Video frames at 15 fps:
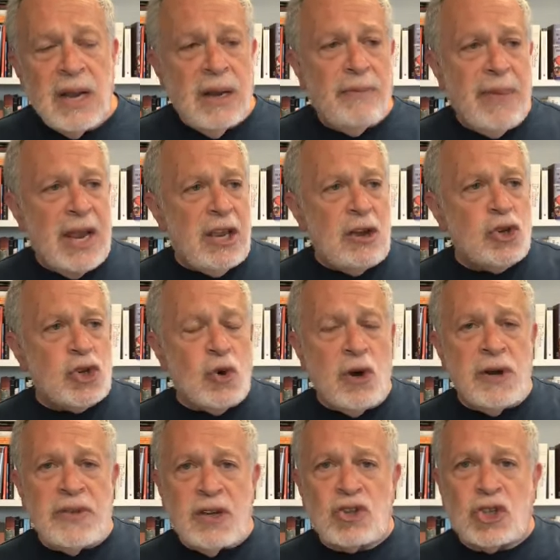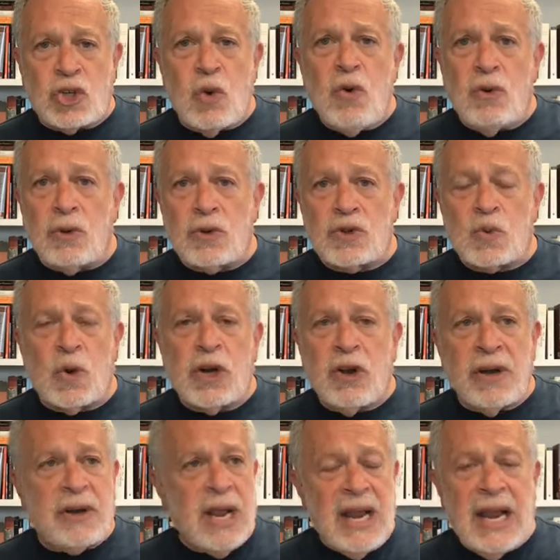Making sure that schools were
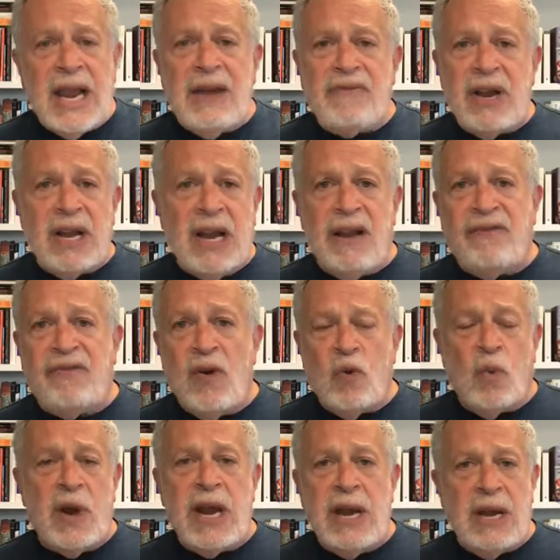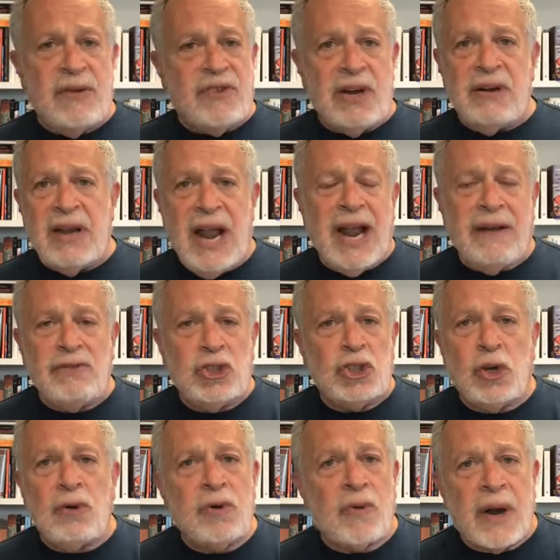good, even if we didn't have
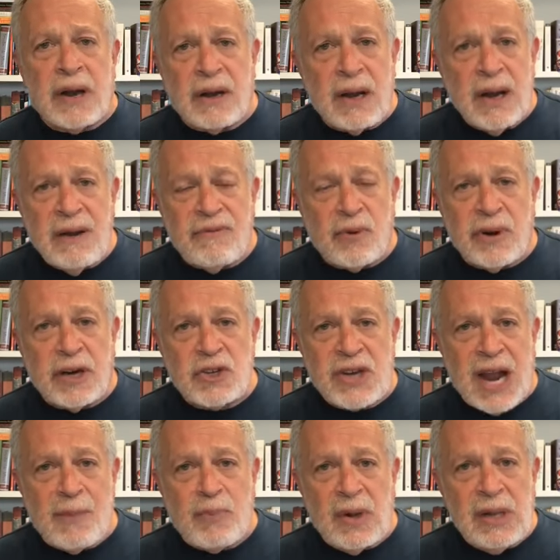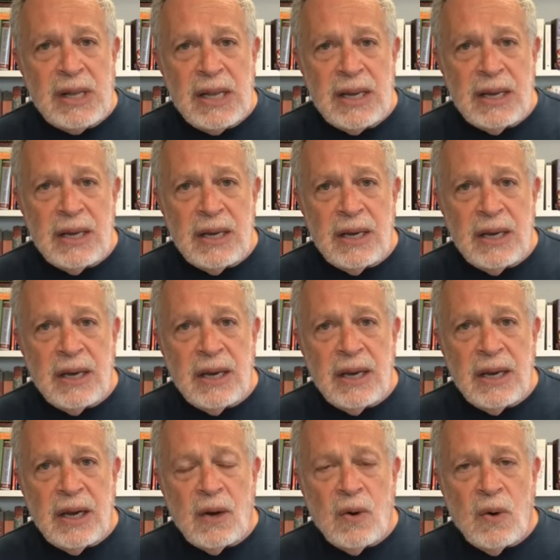children, for example.
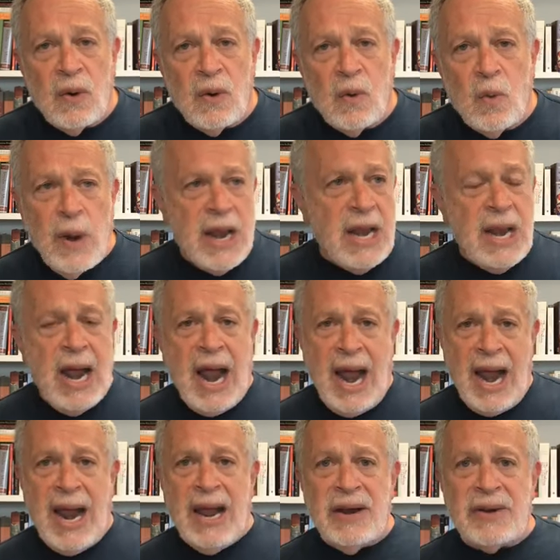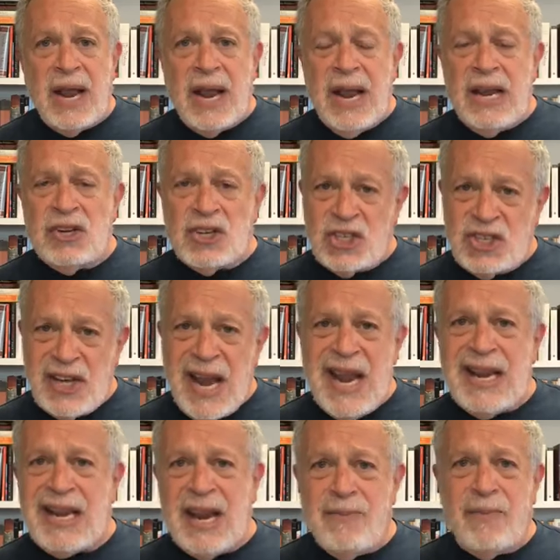We had a
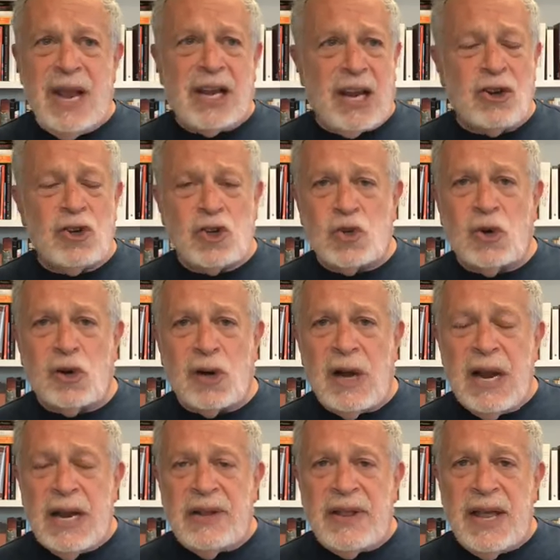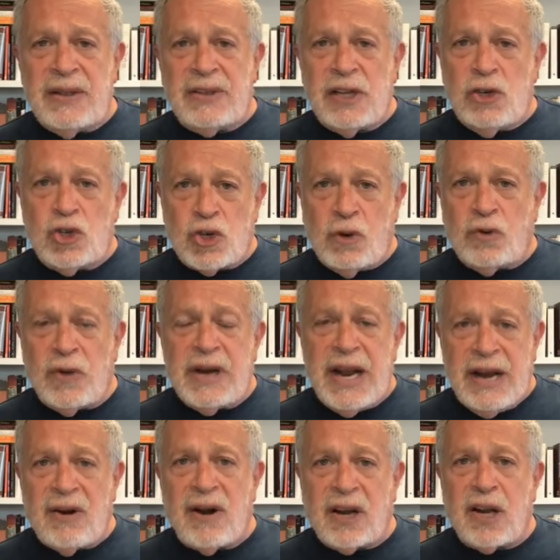stake in making sure that the children
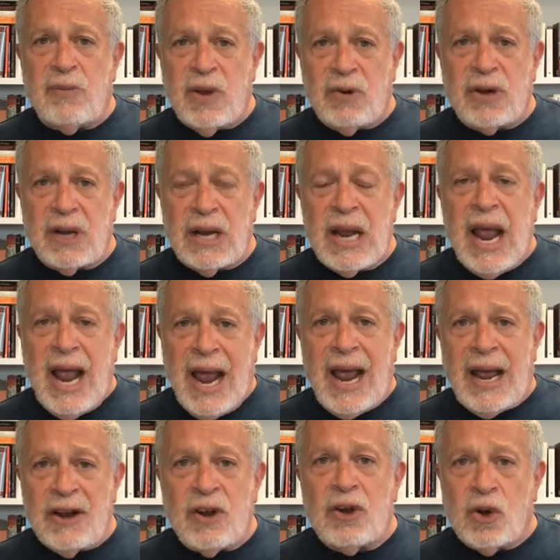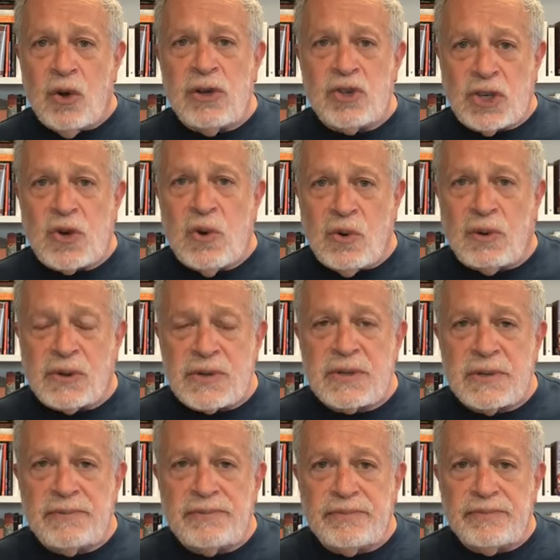in our community had good schools.